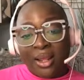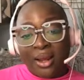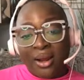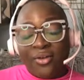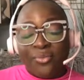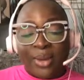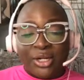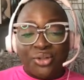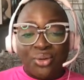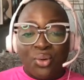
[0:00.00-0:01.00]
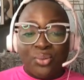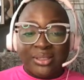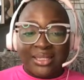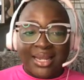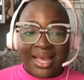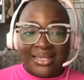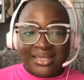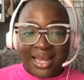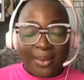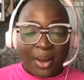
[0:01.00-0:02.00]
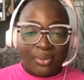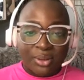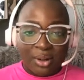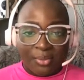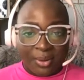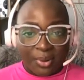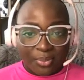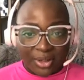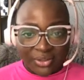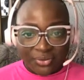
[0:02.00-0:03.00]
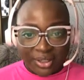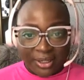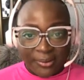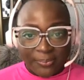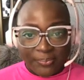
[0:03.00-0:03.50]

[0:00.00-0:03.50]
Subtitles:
of my stroke was the last time I was going to be able to breastfeed him.